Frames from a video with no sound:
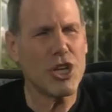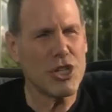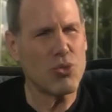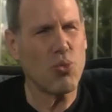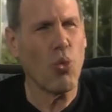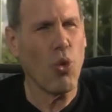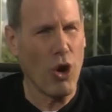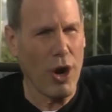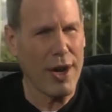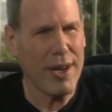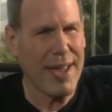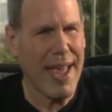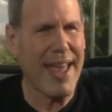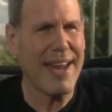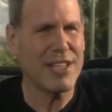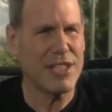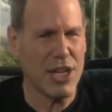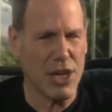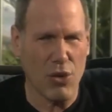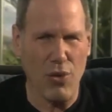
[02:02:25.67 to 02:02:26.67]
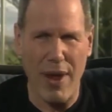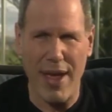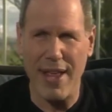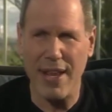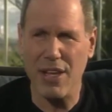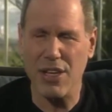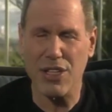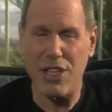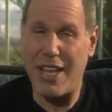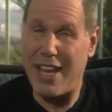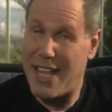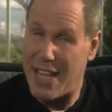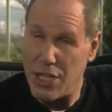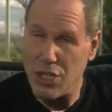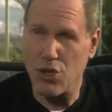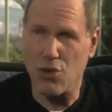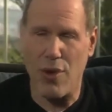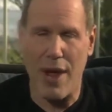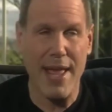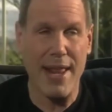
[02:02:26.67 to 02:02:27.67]
it just work, and is it great? Because it
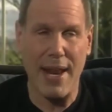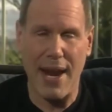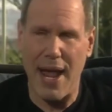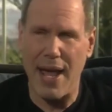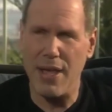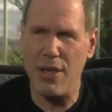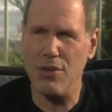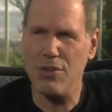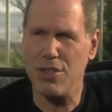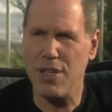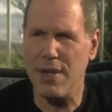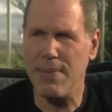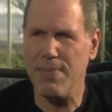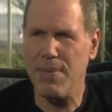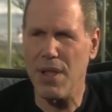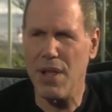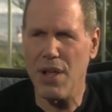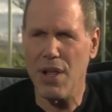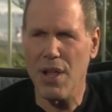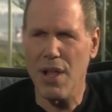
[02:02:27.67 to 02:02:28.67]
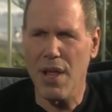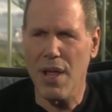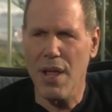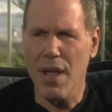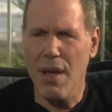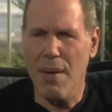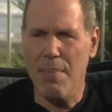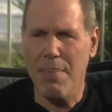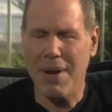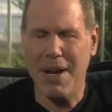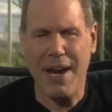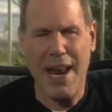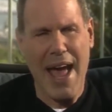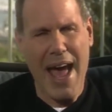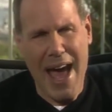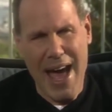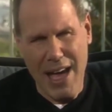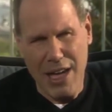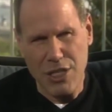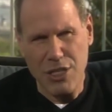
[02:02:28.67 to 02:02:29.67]
is great, and I use it, but
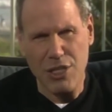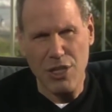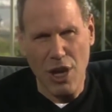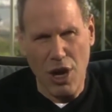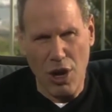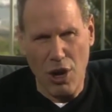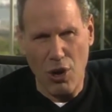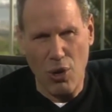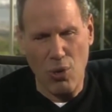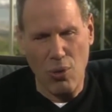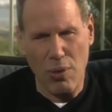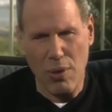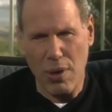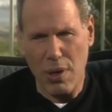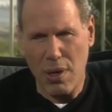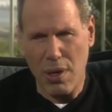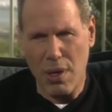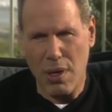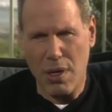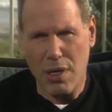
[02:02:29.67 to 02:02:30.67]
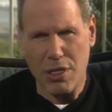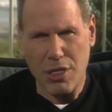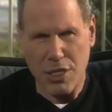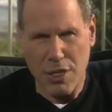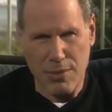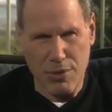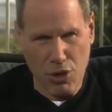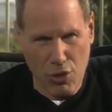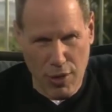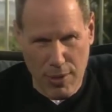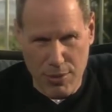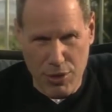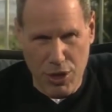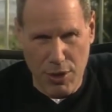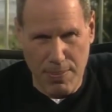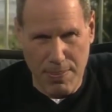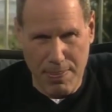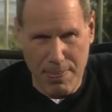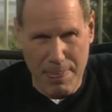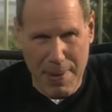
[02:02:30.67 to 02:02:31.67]
it has no
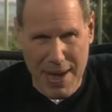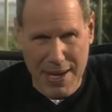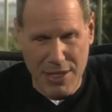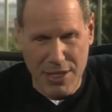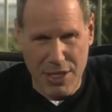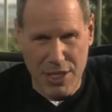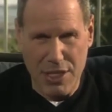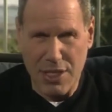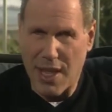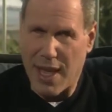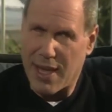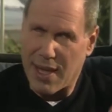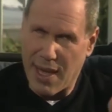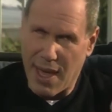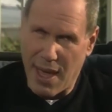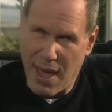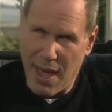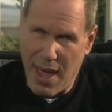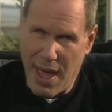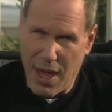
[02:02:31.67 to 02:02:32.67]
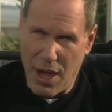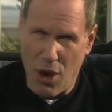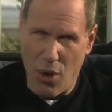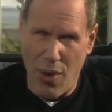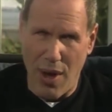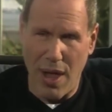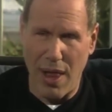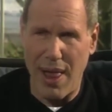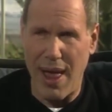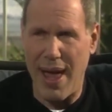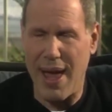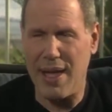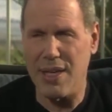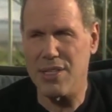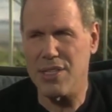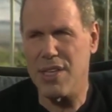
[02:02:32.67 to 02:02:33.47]
subscription basis like AOL has.